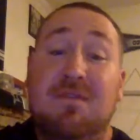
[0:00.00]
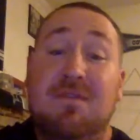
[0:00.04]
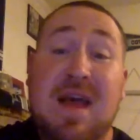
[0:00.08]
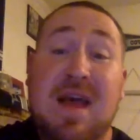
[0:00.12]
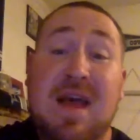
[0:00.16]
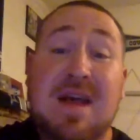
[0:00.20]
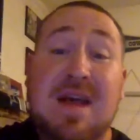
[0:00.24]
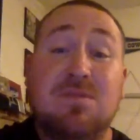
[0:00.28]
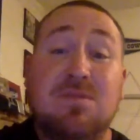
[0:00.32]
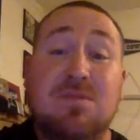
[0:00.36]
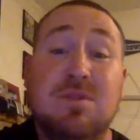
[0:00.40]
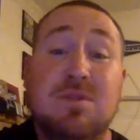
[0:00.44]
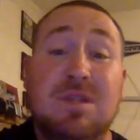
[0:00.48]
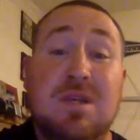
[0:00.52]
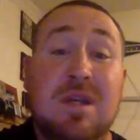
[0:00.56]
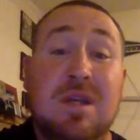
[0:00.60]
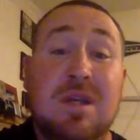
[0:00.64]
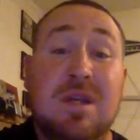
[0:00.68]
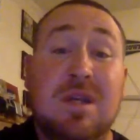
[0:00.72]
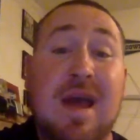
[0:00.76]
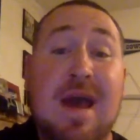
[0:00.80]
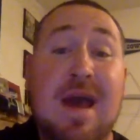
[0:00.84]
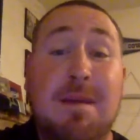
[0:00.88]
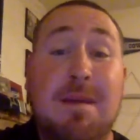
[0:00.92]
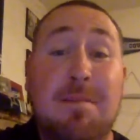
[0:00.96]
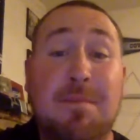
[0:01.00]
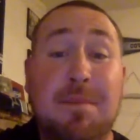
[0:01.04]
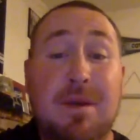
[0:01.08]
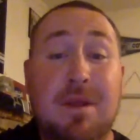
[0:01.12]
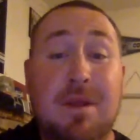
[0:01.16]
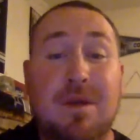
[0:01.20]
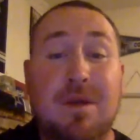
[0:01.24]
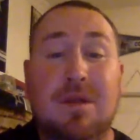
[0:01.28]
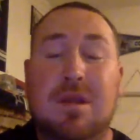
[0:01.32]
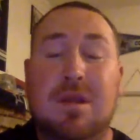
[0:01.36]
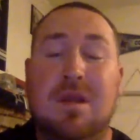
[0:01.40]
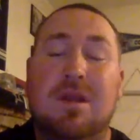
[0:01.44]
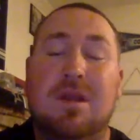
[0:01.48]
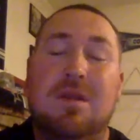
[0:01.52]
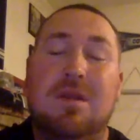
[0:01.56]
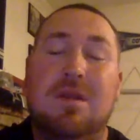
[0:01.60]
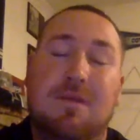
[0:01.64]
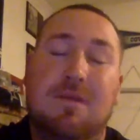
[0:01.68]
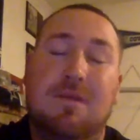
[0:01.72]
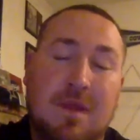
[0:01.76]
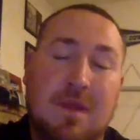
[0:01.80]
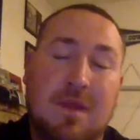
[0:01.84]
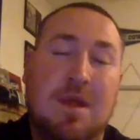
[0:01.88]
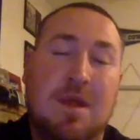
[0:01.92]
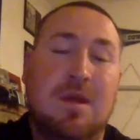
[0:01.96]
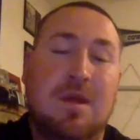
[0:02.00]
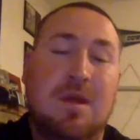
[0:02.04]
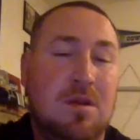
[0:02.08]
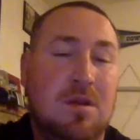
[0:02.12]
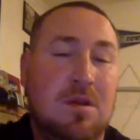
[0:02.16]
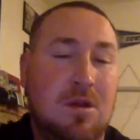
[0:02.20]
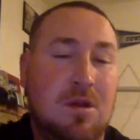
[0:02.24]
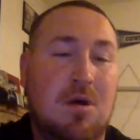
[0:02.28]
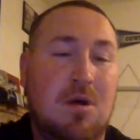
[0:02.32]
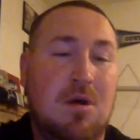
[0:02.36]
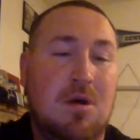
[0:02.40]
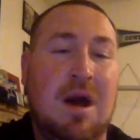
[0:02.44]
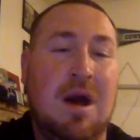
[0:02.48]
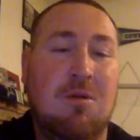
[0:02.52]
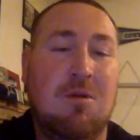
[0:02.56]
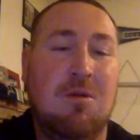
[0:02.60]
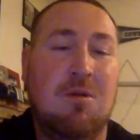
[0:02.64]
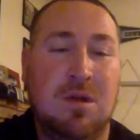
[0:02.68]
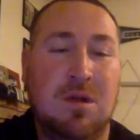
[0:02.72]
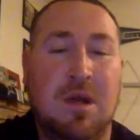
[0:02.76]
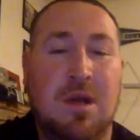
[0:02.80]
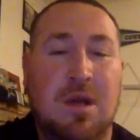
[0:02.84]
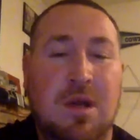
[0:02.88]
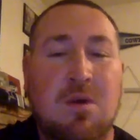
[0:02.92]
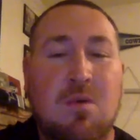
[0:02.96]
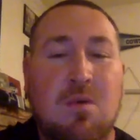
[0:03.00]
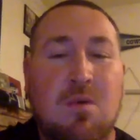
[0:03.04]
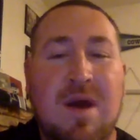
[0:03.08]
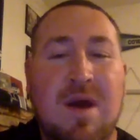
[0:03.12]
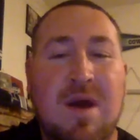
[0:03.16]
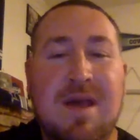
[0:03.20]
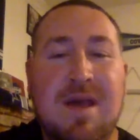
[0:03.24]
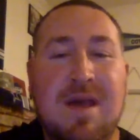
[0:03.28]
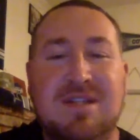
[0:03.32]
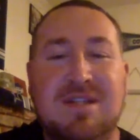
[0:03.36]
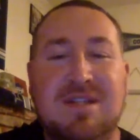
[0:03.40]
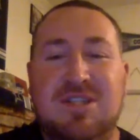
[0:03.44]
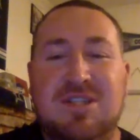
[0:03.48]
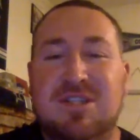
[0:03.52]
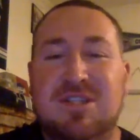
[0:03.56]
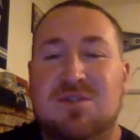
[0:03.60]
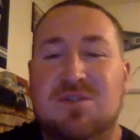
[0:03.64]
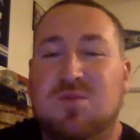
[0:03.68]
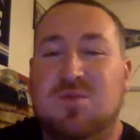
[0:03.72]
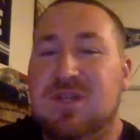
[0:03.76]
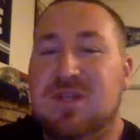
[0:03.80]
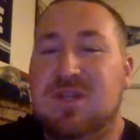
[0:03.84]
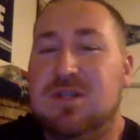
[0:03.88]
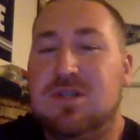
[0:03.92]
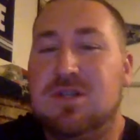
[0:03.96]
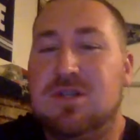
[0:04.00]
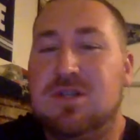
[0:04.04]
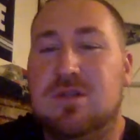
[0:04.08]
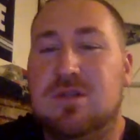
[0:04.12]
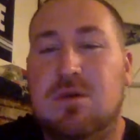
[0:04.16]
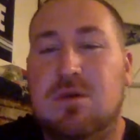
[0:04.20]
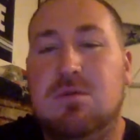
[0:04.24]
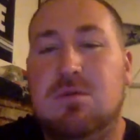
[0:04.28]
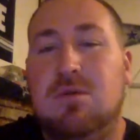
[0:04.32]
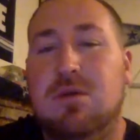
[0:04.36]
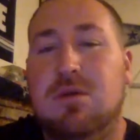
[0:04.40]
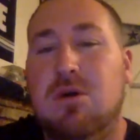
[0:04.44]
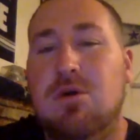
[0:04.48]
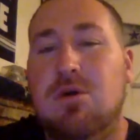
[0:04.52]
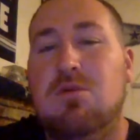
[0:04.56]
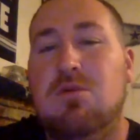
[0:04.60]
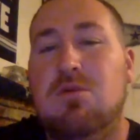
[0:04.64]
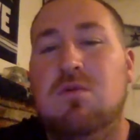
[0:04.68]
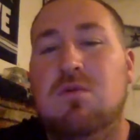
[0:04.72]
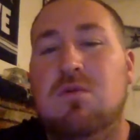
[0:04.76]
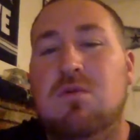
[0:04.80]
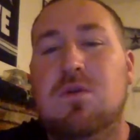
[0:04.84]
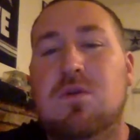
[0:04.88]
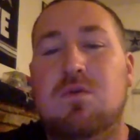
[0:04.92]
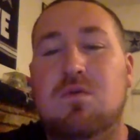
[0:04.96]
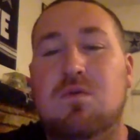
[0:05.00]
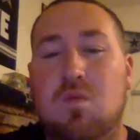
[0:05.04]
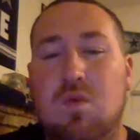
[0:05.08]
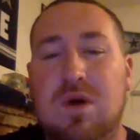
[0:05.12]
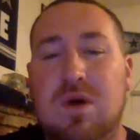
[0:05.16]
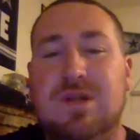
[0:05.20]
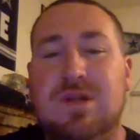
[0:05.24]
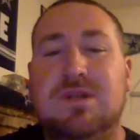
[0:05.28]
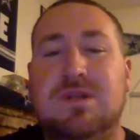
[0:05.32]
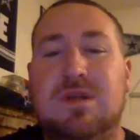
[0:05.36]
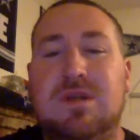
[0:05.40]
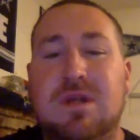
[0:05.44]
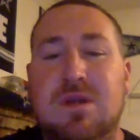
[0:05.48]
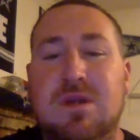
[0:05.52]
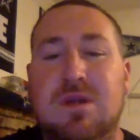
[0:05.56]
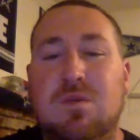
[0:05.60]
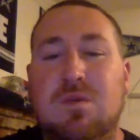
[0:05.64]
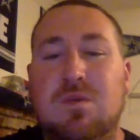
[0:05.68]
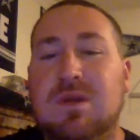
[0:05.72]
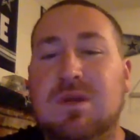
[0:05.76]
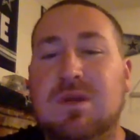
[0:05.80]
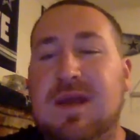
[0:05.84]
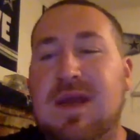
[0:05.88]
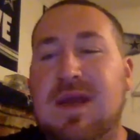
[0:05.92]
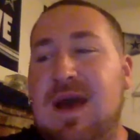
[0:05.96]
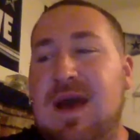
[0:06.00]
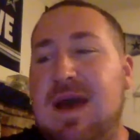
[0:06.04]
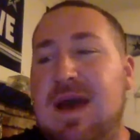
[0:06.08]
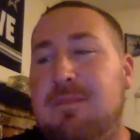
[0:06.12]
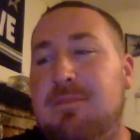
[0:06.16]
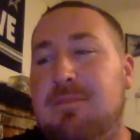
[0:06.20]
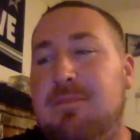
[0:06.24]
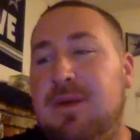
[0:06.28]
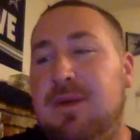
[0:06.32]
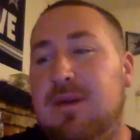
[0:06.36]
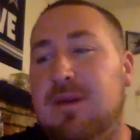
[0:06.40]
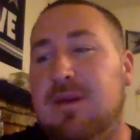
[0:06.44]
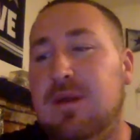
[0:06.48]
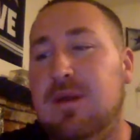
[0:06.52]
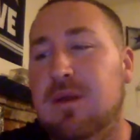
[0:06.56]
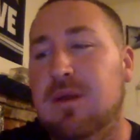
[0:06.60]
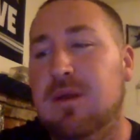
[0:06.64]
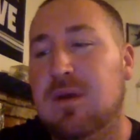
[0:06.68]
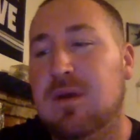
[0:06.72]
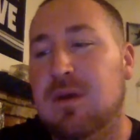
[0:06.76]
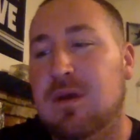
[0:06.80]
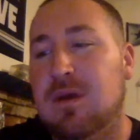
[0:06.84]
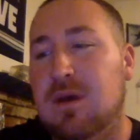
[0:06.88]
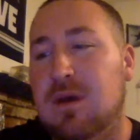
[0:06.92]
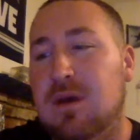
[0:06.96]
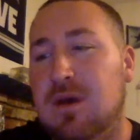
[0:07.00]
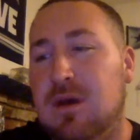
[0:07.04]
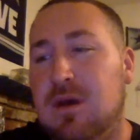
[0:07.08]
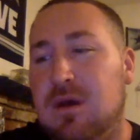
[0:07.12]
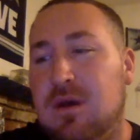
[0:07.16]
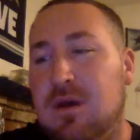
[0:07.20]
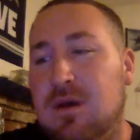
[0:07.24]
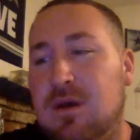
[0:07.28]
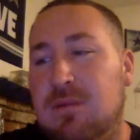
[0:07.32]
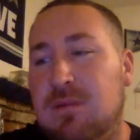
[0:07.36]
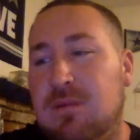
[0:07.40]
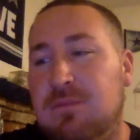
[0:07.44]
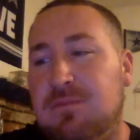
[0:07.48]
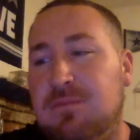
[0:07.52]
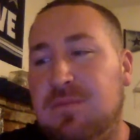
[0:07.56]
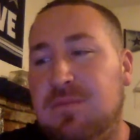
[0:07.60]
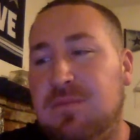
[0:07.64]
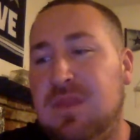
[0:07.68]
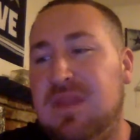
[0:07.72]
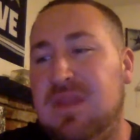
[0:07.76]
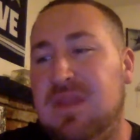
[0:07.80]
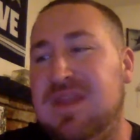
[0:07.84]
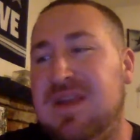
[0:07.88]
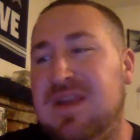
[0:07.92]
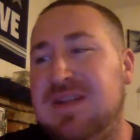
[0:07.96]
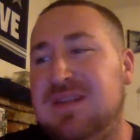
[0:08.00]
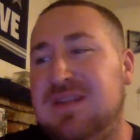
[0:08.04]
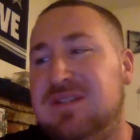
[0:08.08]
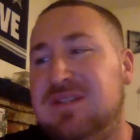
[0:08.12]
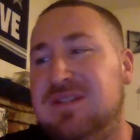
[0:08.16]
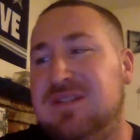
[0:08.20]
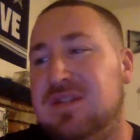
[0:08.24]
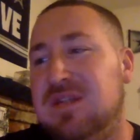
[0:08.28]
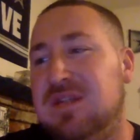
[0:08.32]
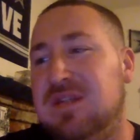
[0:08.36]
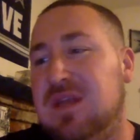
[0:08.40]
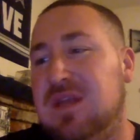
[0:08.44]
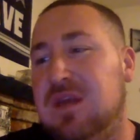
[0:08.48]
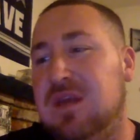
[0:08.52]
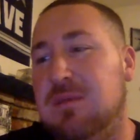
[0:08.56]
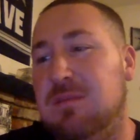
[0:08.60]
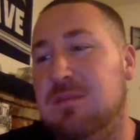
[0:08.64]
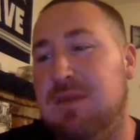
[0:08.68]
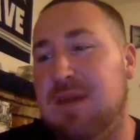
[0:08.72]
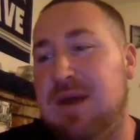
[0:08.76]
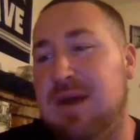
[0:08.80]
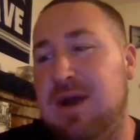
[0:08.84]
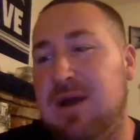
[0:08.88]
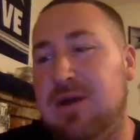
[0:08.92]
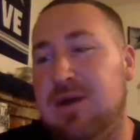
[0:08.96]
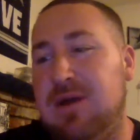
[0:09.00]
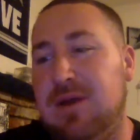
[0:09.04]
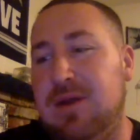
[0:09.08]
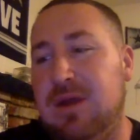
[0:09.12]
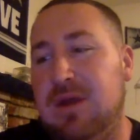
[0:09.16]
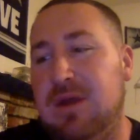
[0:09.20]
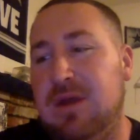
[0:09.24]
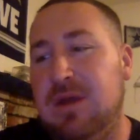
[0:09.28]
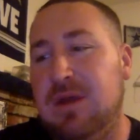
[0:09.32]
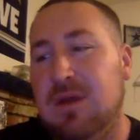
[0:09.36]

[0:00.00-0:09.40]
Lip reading: that's what's gonna happen, then I will look away. It's just we just don't know what's gonna really happen. That's the thing about it.